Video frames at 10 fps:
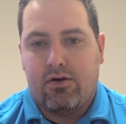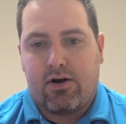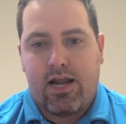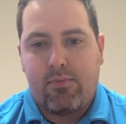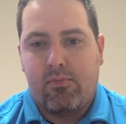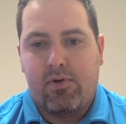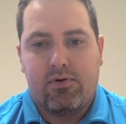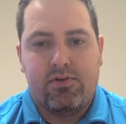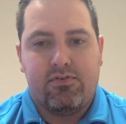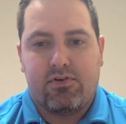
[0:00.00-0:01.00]
Our
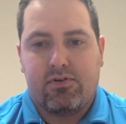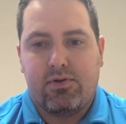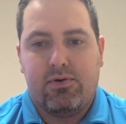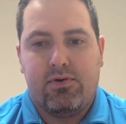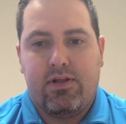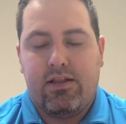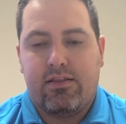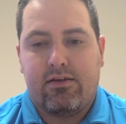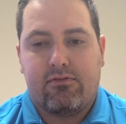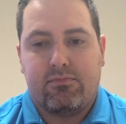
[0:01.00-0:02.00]
capabilities include
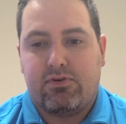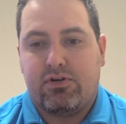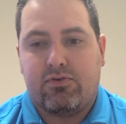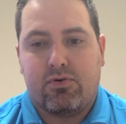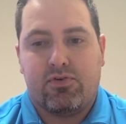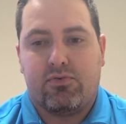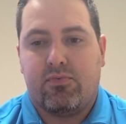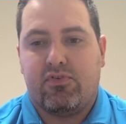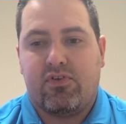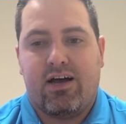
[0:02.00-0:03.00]
anything from control
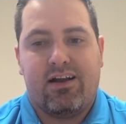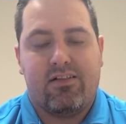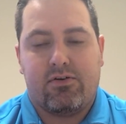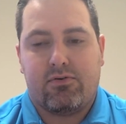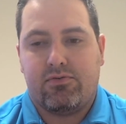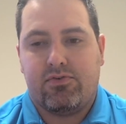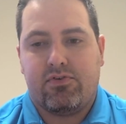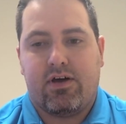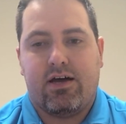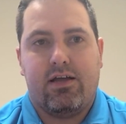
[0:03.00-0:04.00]
system design, electrical
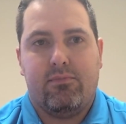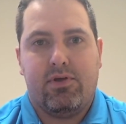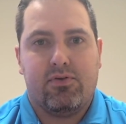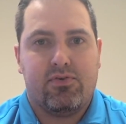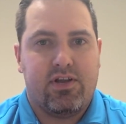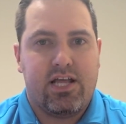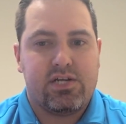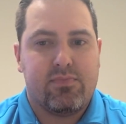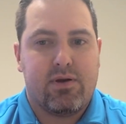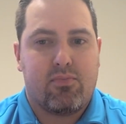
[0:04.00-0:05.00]
design, PLC and
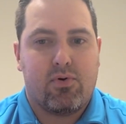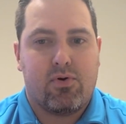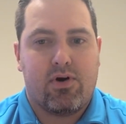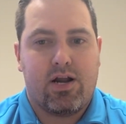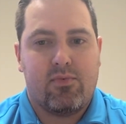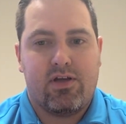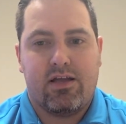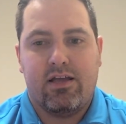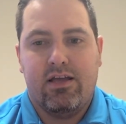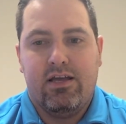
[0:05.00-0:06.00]
HMI
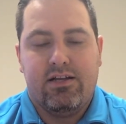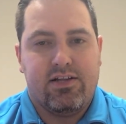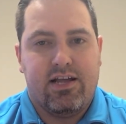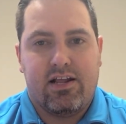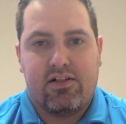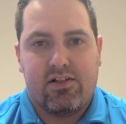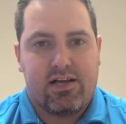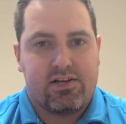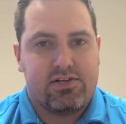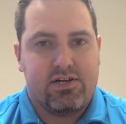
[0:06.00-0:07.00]
programming, data
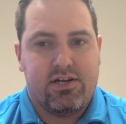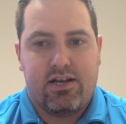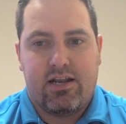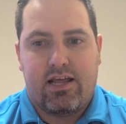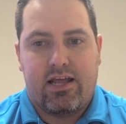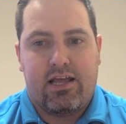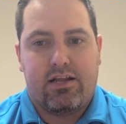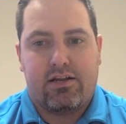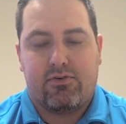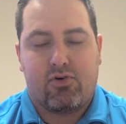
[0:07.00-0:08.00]
collection,
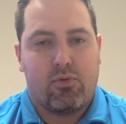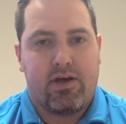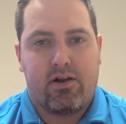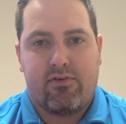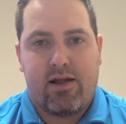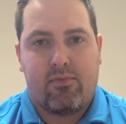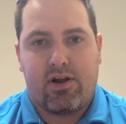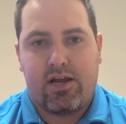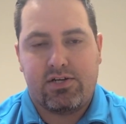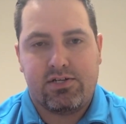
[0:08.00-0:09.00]
and control panel
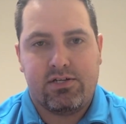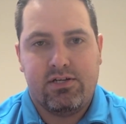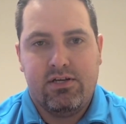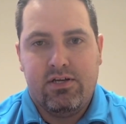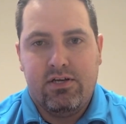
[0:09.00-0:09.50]
fabrication.